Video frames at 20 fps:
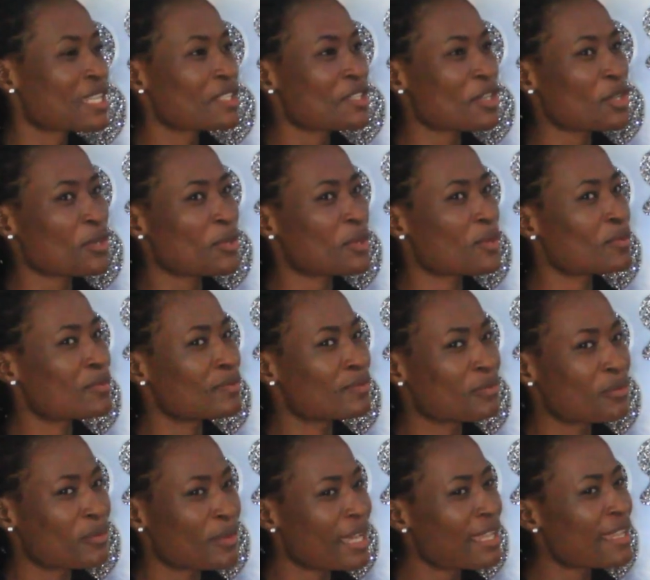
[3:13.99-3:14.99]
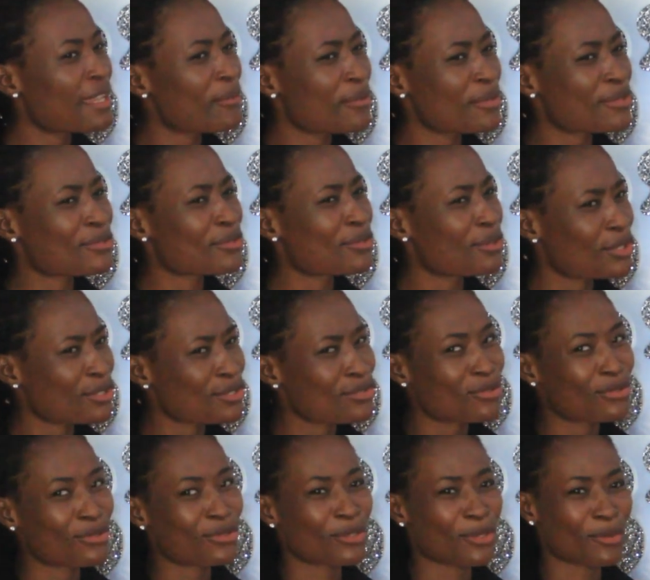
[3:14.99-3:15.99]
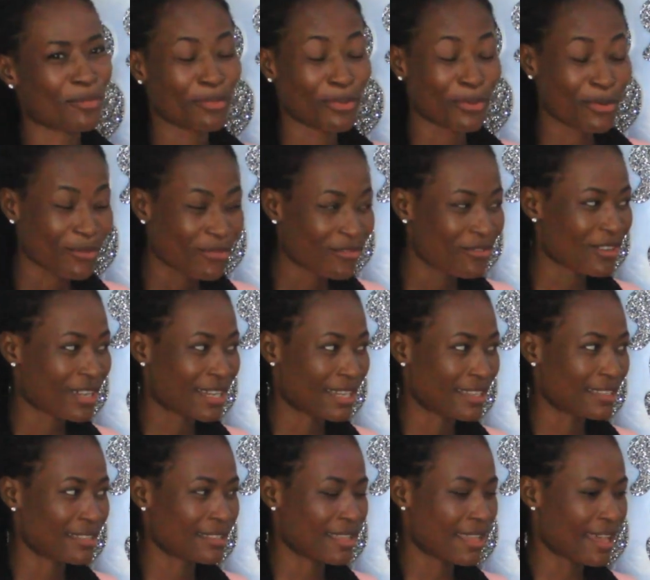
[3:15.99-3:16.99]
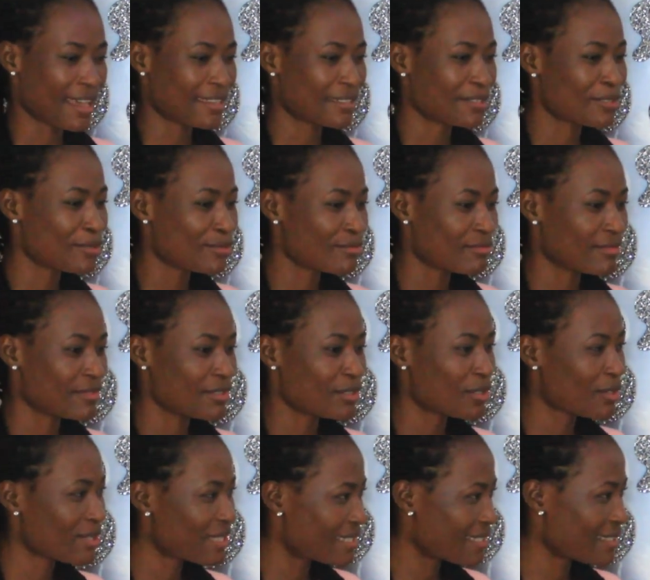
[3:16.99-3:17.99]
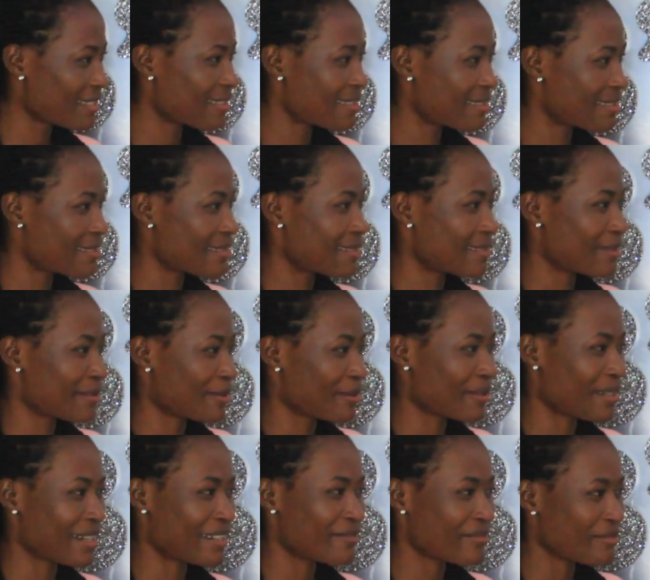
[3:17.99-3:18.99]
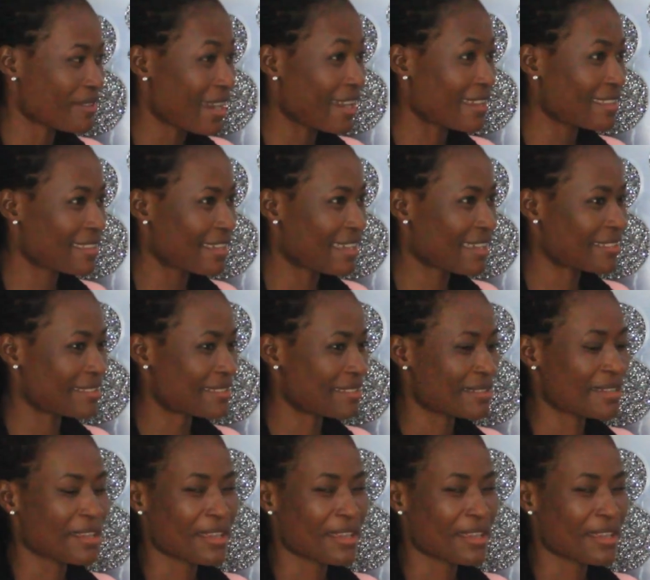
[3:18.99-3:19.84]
So while I was going through your profile, I noticed, I read that